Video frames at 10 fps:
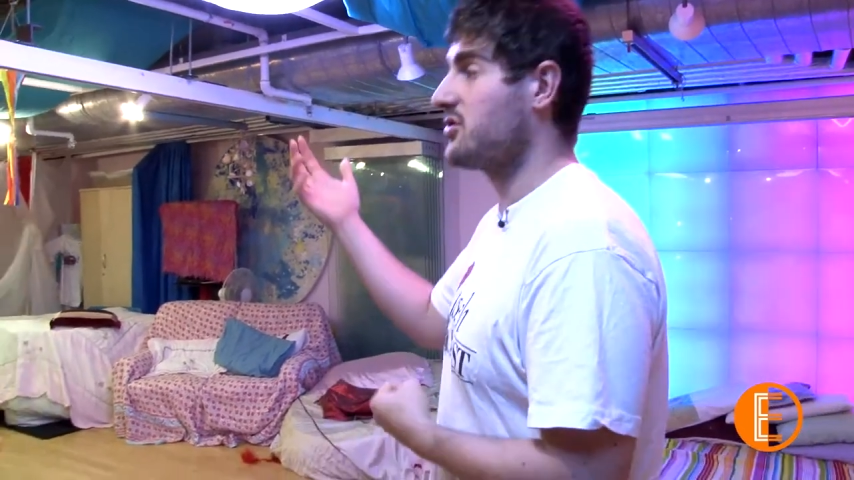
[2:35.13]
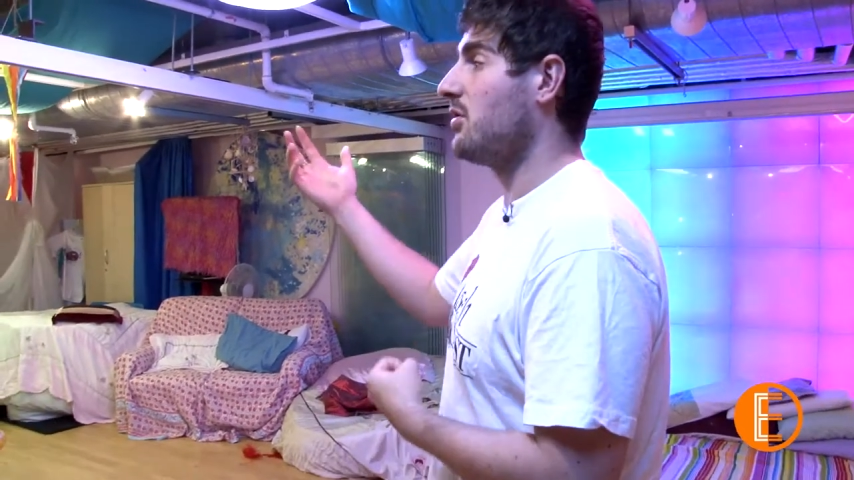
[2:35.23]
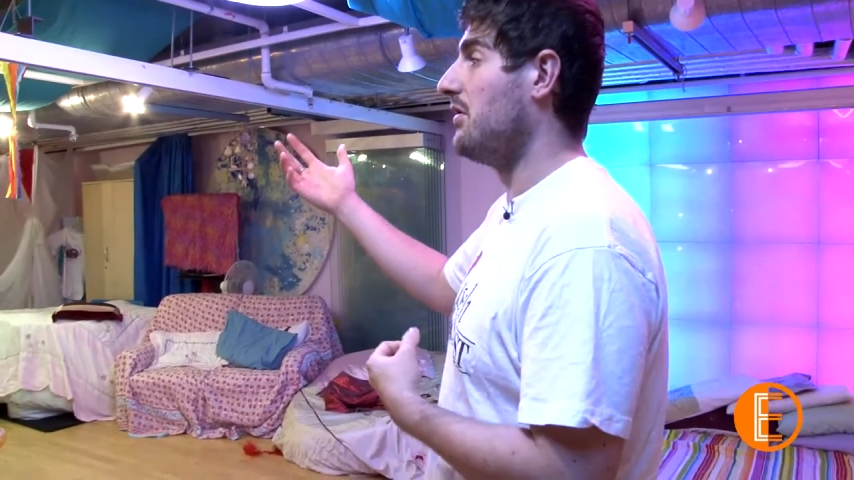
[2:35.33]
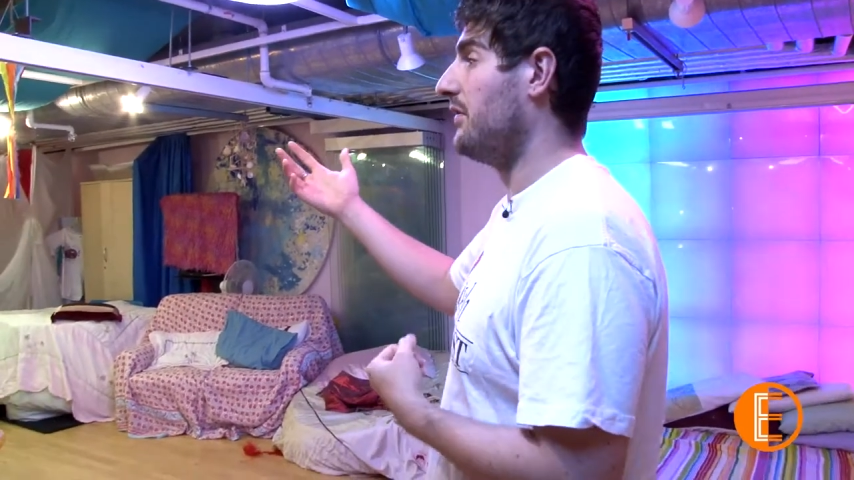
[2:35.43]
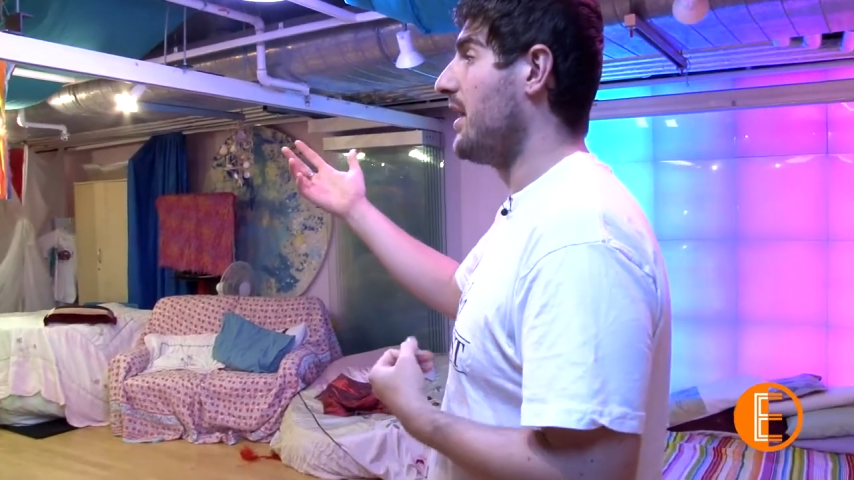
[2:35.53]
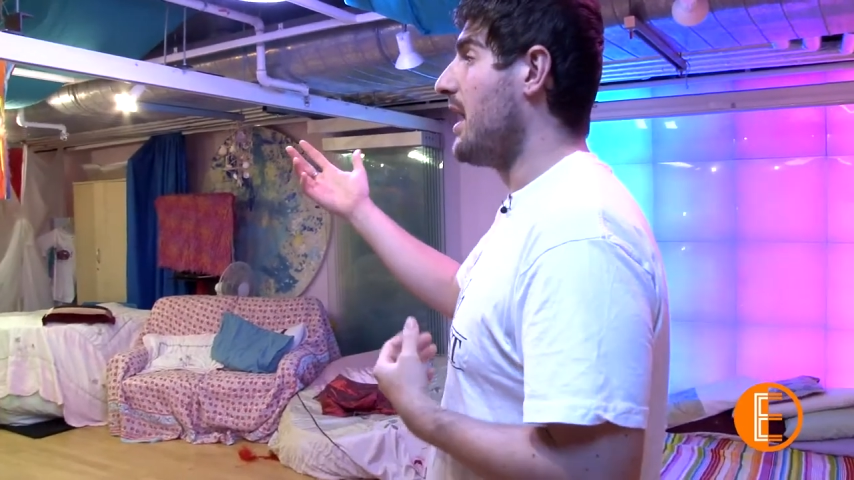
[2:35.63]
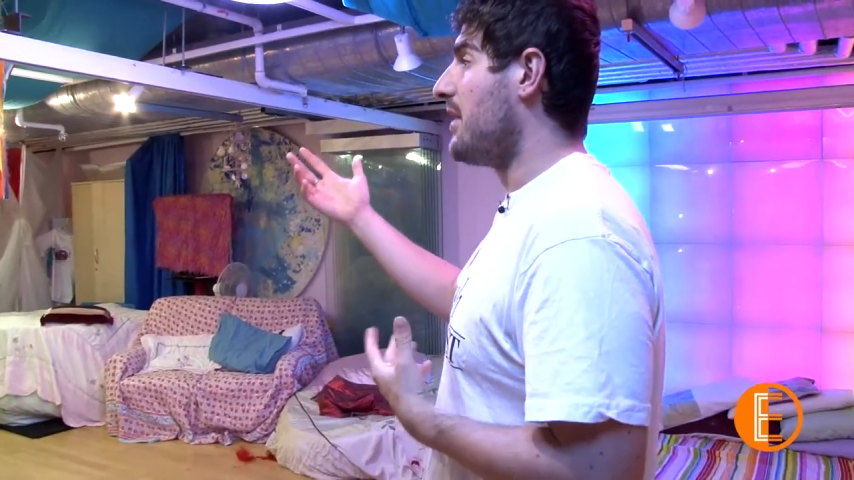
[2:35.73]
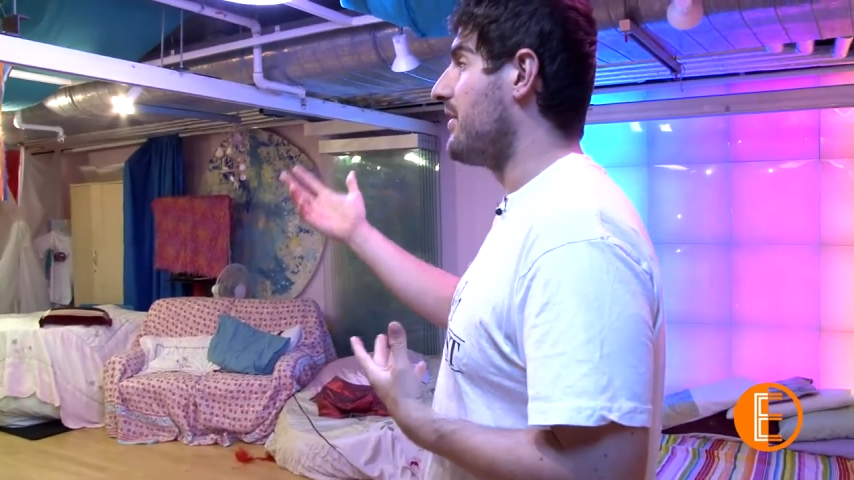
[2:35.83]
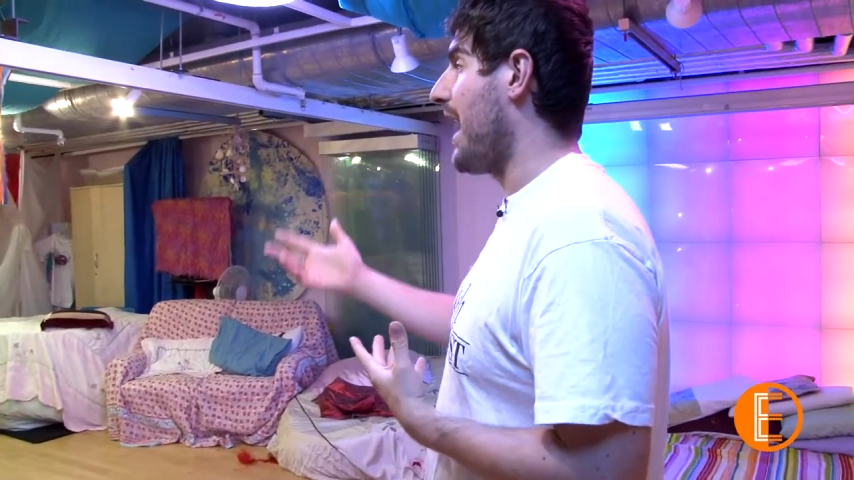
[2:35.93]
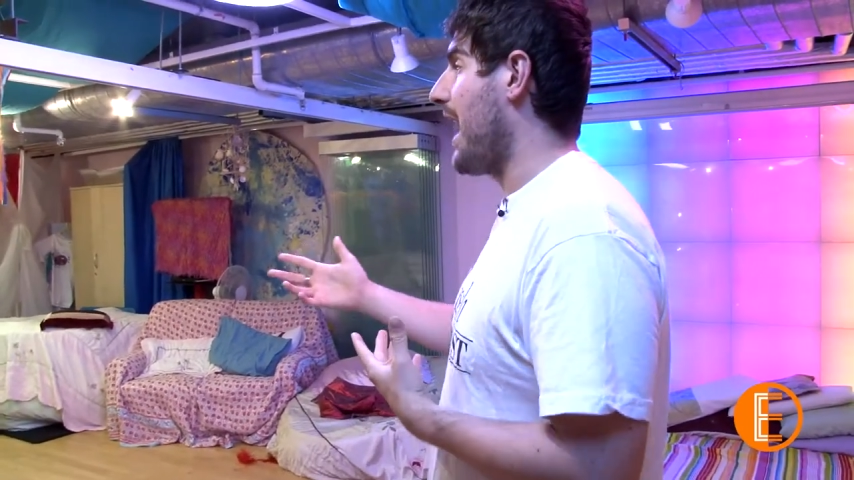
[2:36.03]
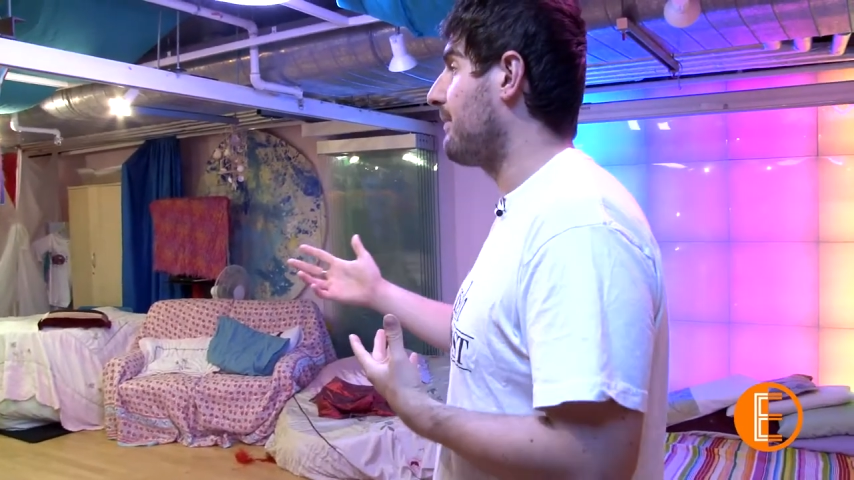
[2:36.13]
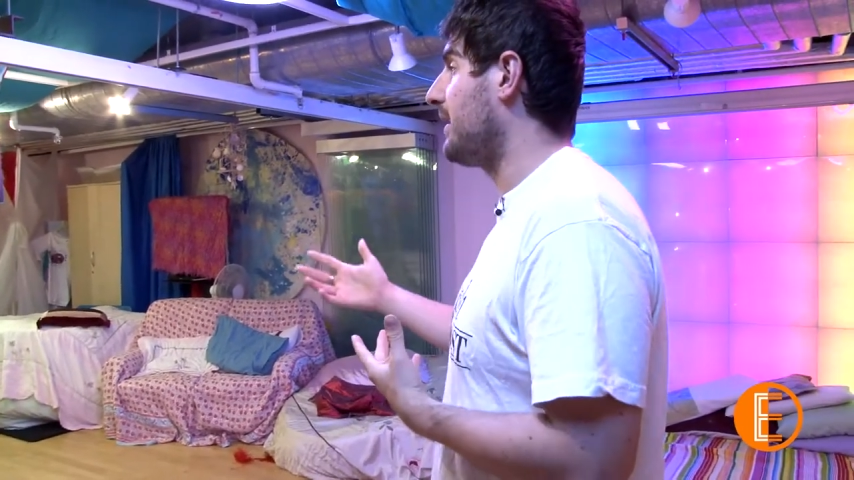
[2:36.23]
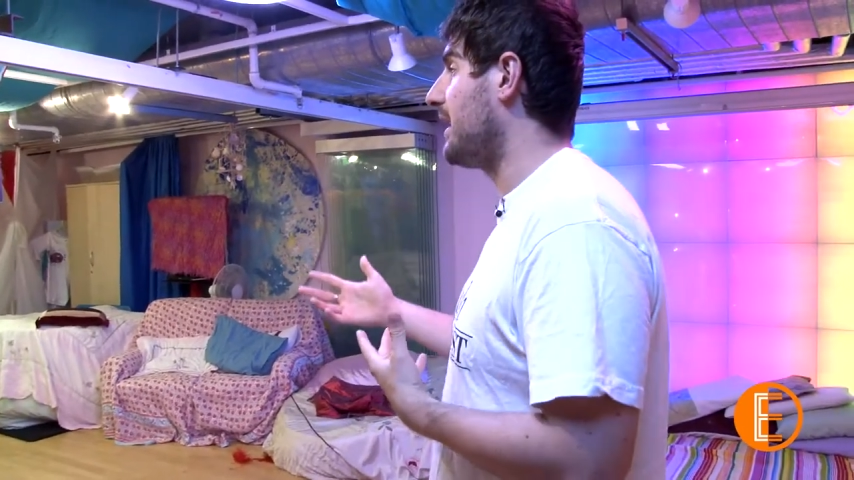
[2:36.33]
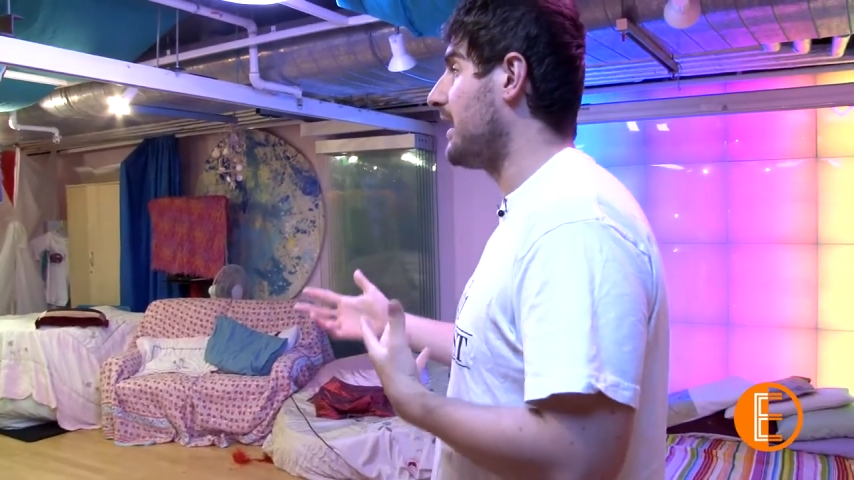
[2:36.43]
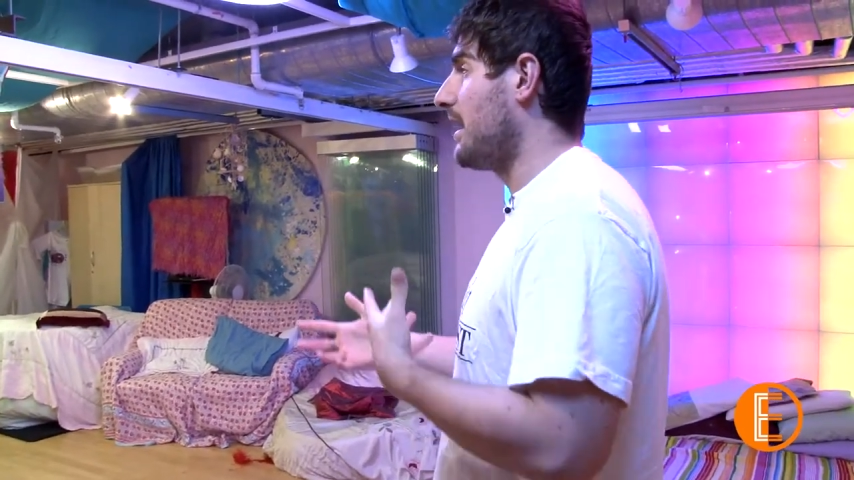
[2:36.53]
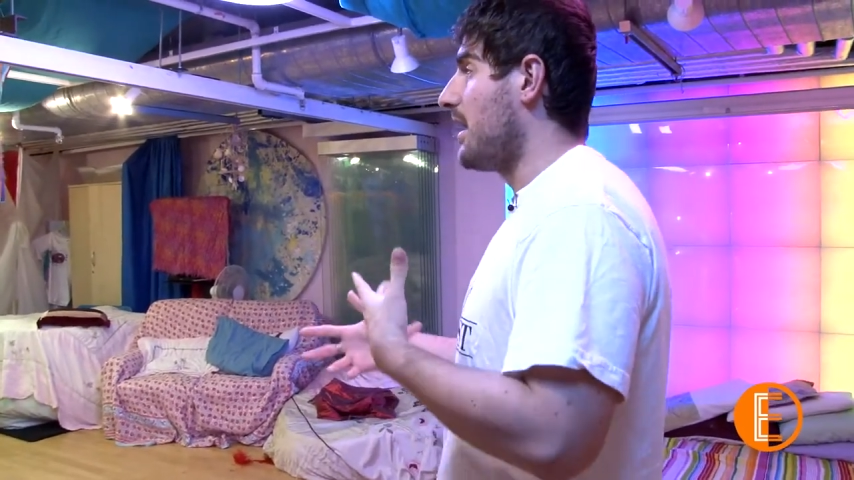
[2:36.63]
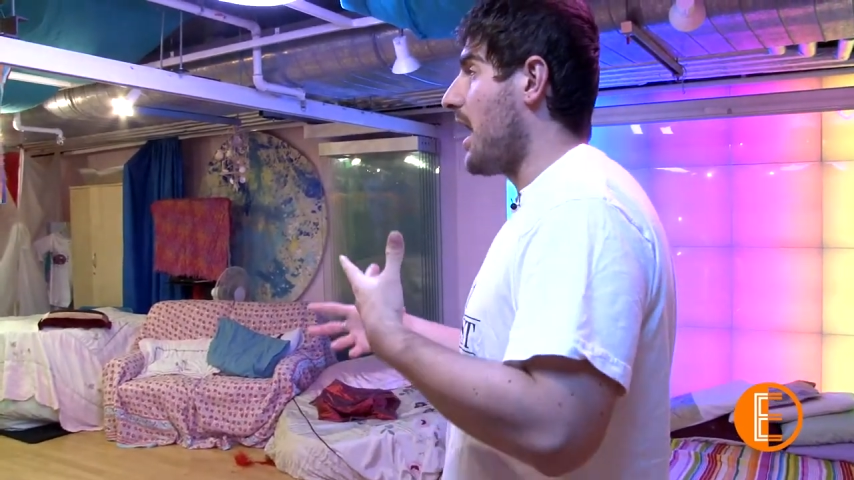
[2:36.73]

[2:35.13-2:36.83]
sort of the happy